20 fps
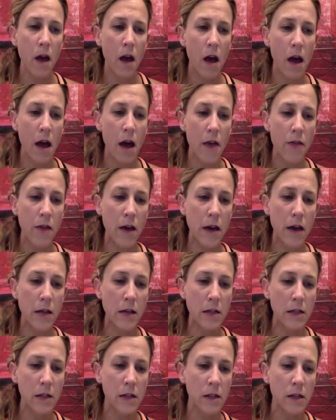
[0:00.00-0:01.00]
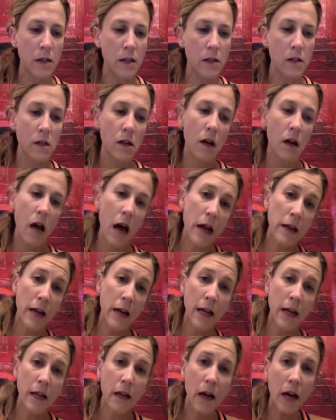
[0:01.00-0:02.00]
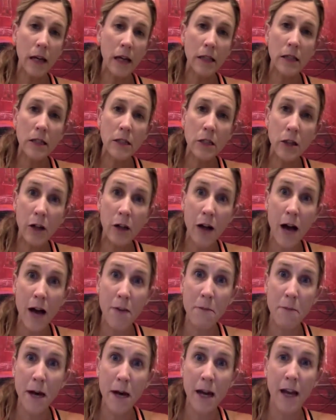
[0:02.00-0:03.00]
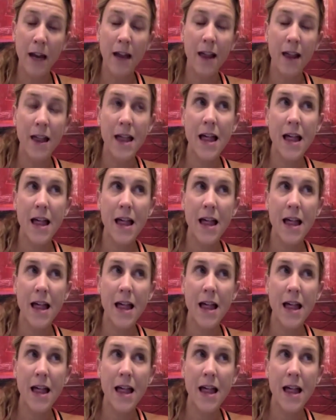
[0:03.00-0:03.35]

And then at night, I still had my